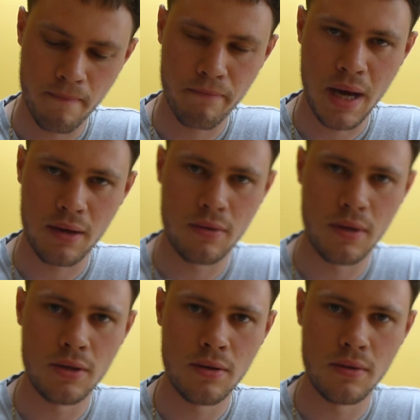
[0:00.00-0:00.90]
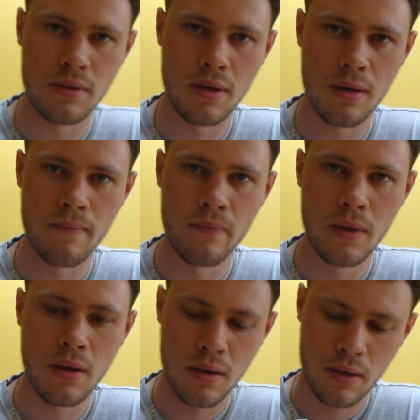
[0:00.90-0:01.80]
battery should
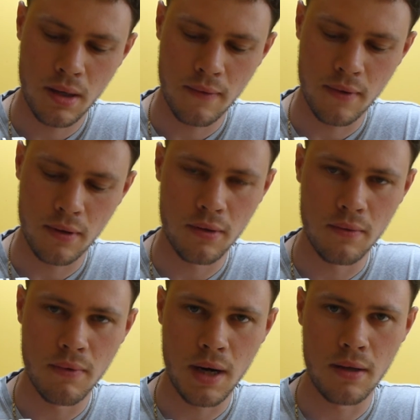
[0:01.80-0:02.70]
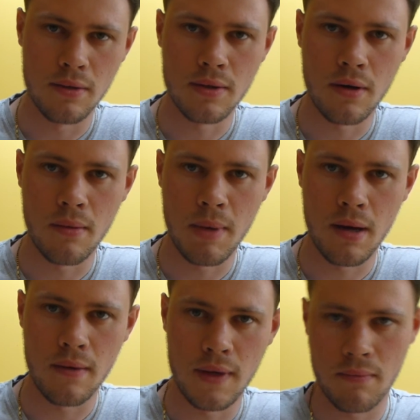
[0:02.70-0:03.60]
give you a good running time
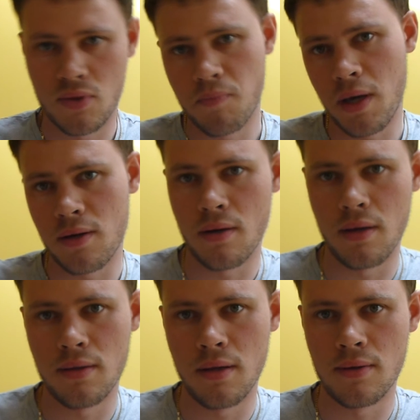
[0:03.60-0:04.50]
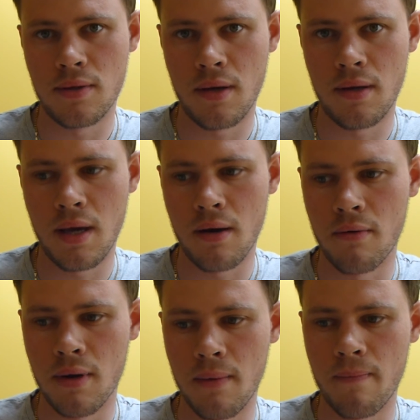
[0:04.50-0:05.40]
out of it, especially since they
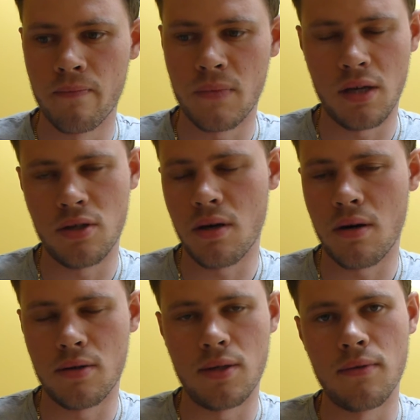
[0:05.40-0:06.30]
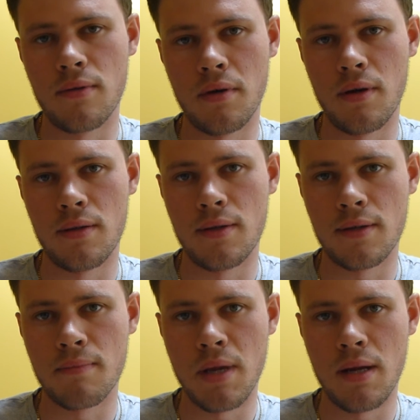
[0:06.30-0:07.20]
now they charge in
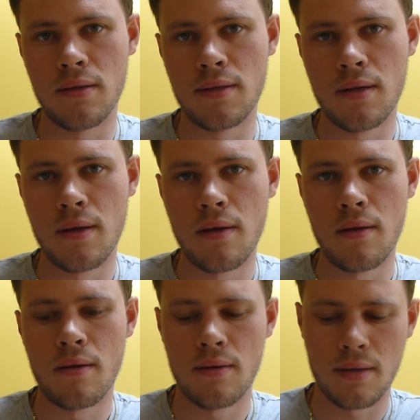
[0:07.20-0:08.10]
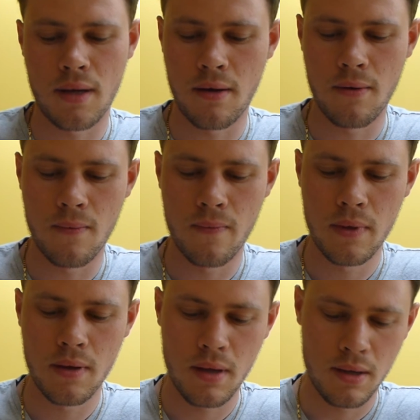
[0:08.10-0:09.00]
36 minutes. So
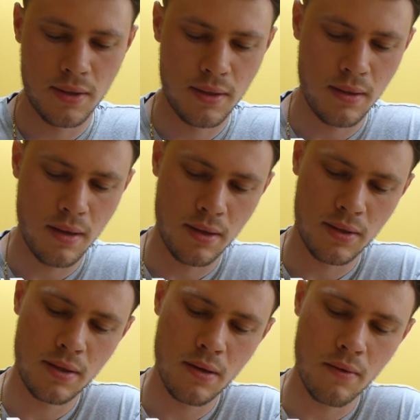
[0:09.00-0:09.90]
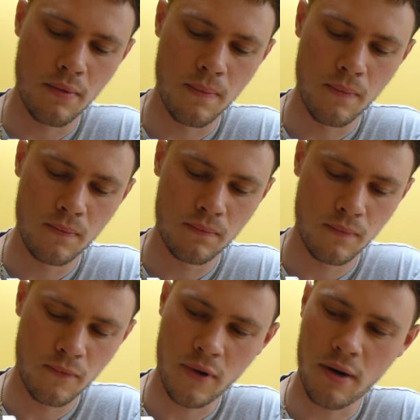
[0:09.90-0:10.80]
it's still
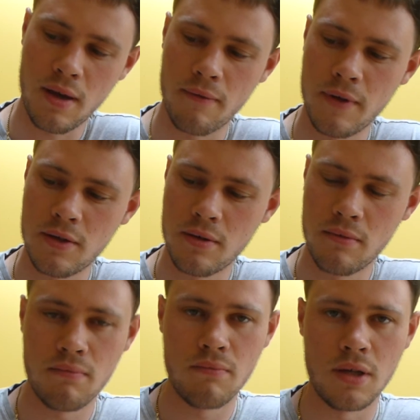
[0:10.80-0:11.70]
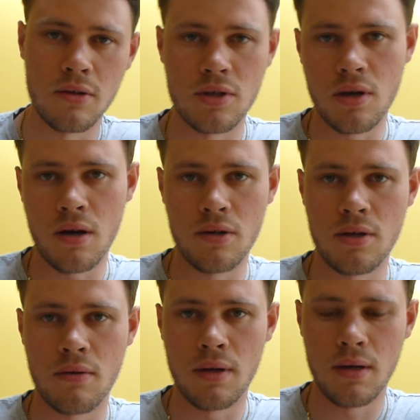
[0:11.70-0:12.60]
very efficient. You could charge
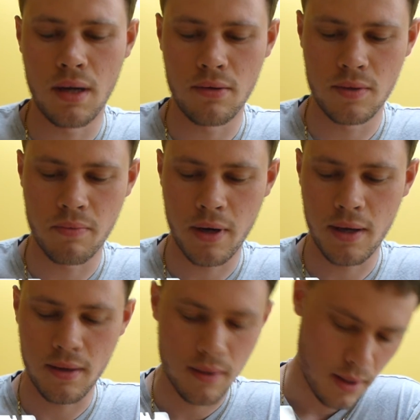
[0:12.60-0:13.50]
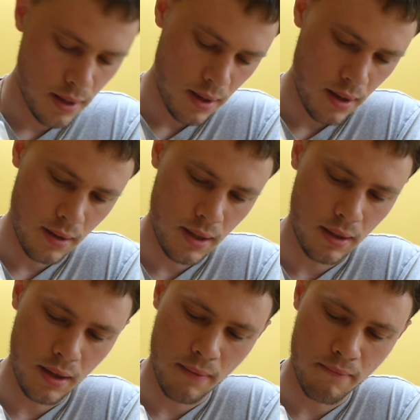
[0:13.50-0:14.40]
it on a lunch break and
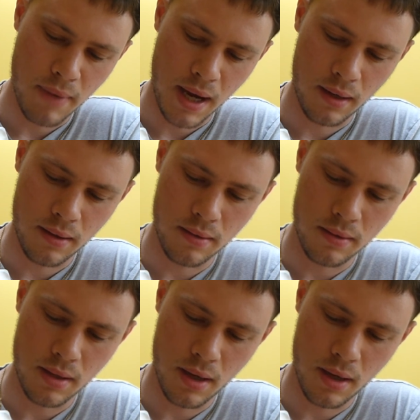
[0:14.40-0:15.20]
then come back and